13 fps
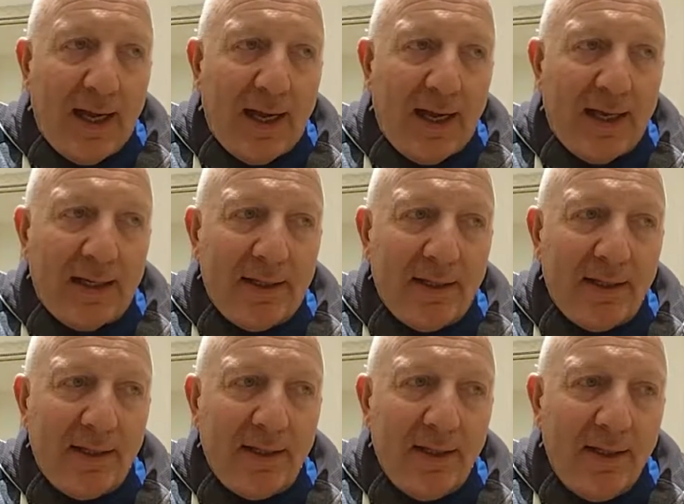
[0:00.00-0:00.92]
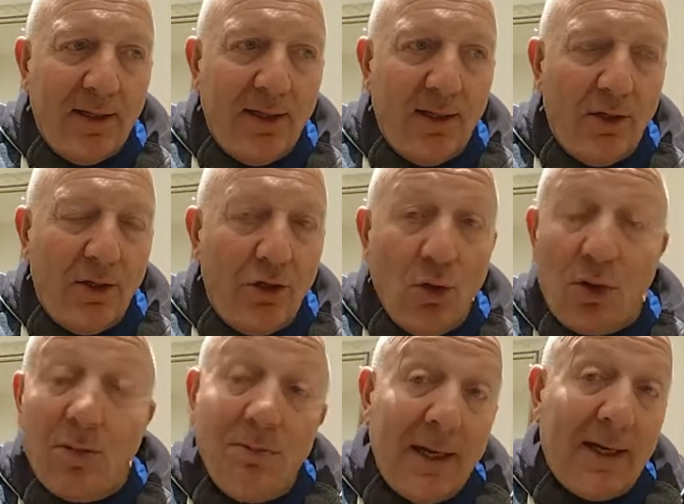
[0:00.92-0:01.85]
And you
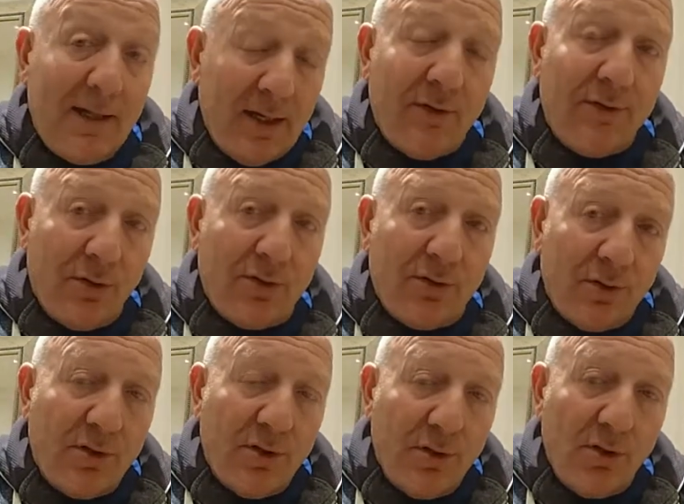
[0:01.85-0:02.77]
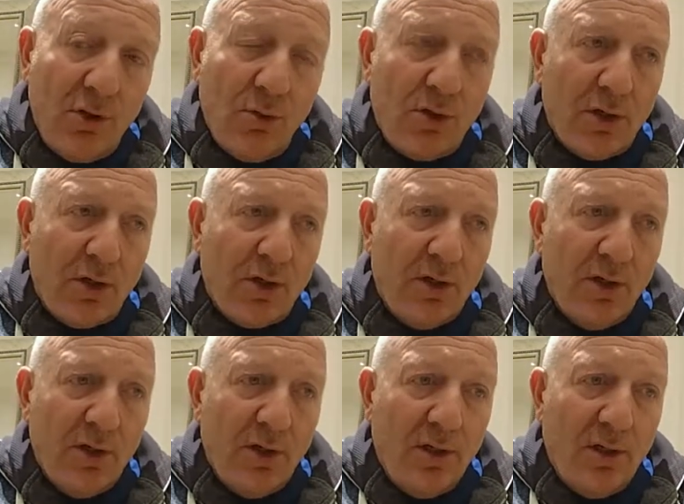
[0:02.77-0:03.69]
can make a difference. You
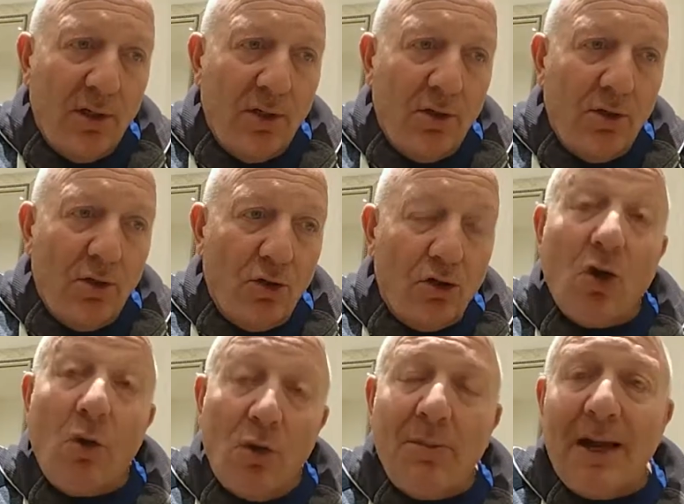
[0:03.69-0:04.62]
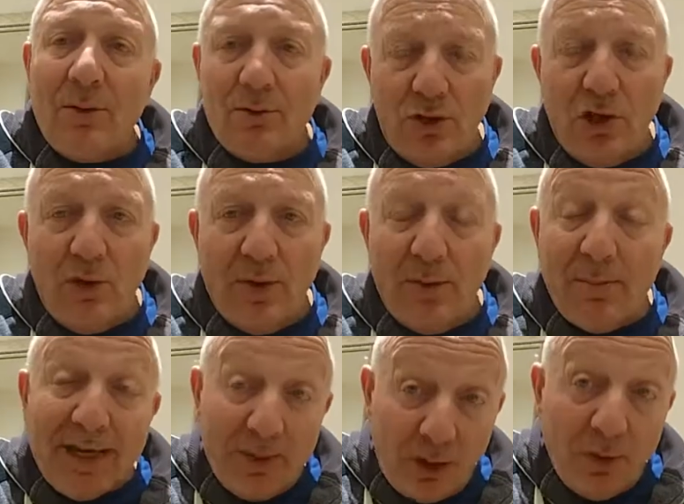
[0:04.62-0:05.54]
can show them how to do it
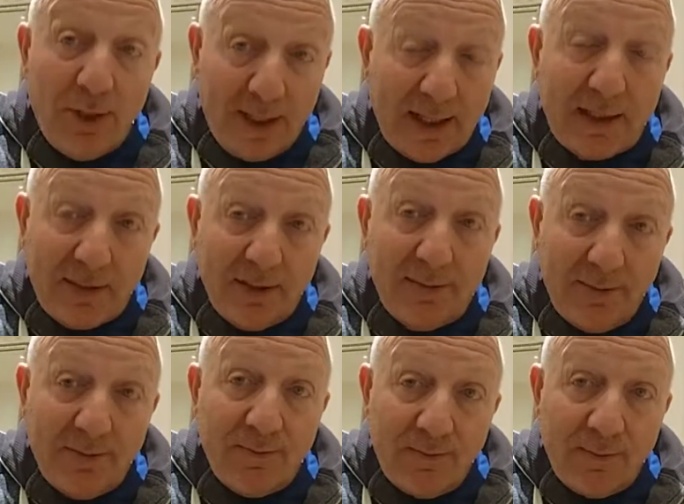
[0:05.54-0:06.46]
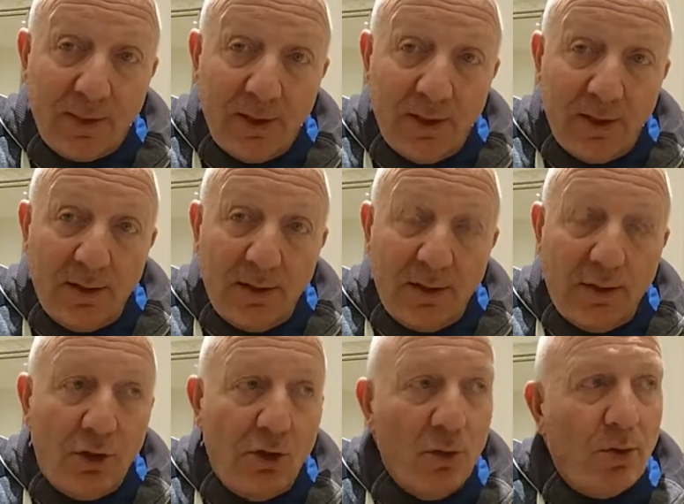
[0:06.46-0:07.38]
by doing it.
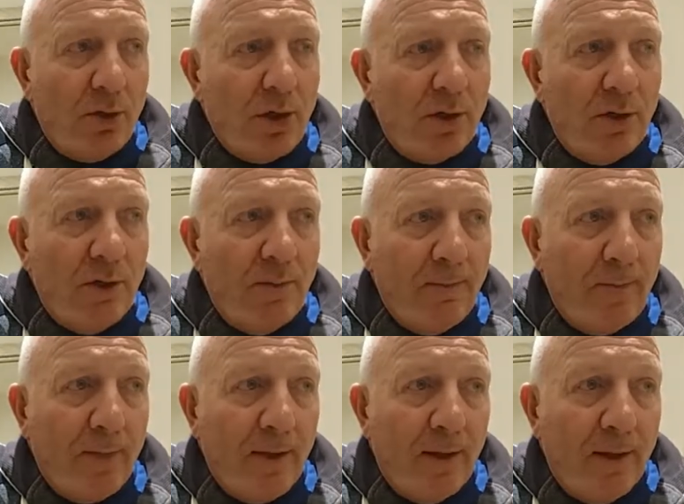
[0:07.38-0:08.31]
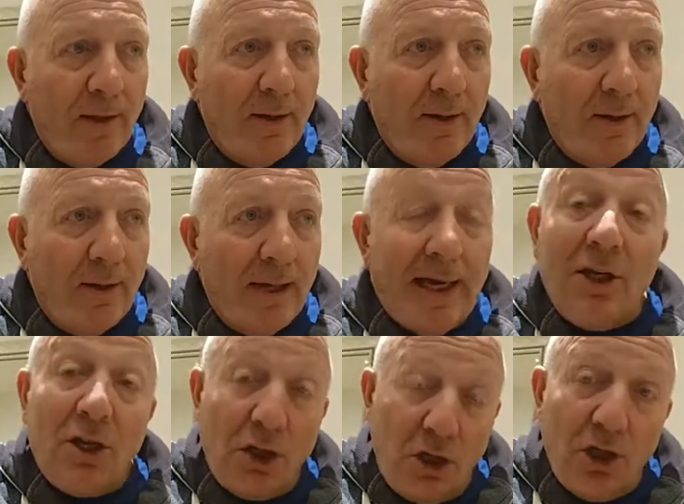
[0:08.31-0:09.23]
You can,
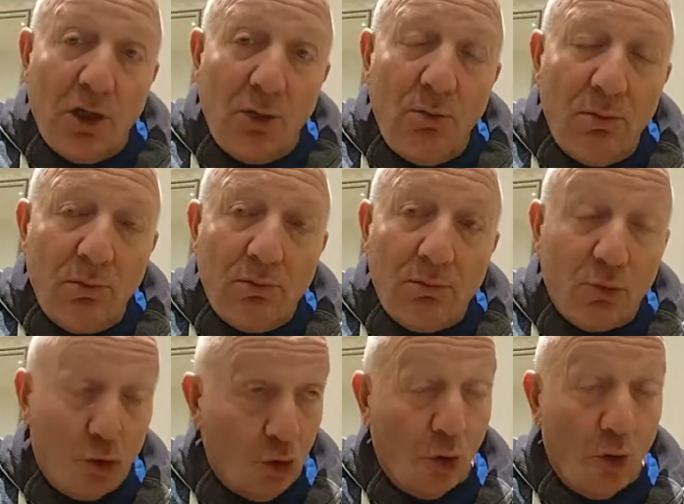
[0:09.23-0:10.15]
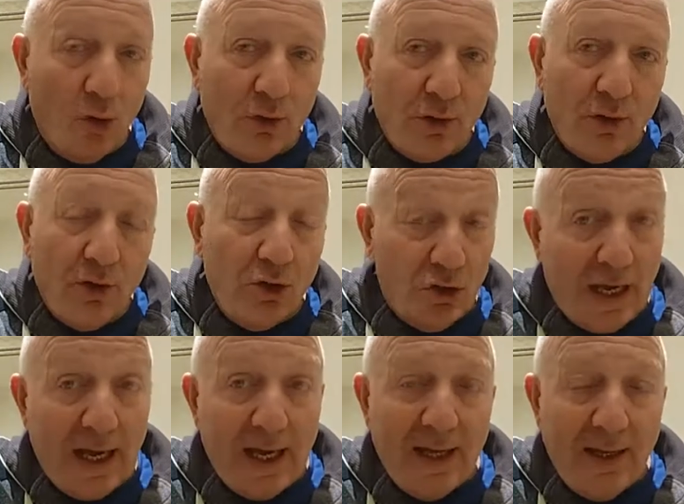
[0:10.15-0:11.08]
in a queue, talk,
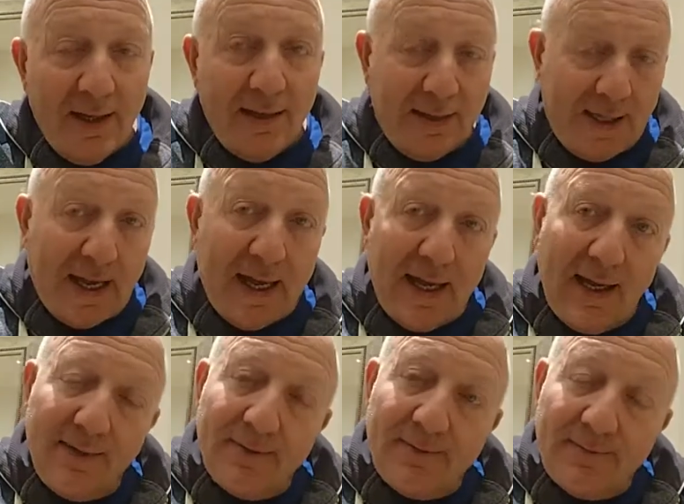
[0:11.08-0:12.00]
share, care,